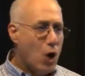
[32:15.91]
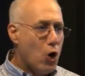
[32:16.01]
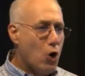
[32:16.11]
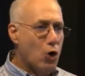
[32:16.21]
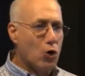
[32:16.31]

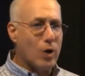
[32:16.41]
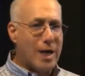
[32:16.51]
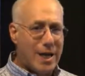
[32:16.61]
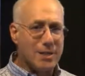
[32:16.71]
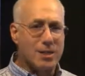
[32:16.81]
who
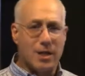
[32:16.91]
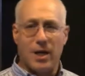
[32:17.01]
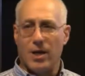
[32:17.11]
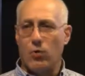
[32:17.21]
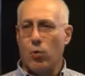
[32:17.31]
it
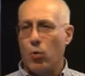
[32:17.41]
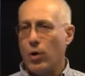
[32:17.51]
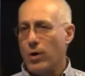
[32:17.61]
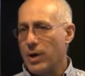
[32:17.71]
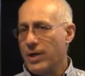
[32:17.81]
said
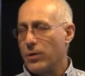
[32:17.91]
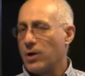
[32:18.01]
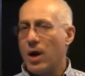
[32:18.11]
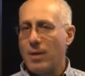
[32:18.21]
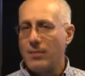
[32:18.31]
were either
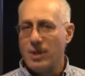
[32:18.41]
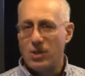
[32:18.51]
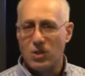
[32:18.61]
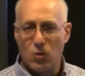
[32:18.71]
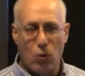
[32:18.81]

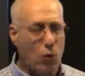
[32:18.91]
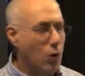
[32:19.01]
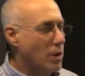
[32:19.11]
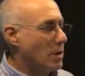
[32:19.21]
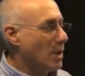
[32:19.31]
communists
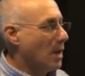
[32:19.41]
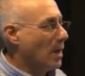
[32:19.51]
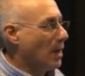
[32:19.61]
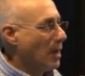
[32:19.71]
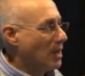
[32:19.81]
or
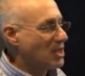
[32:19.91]
uh,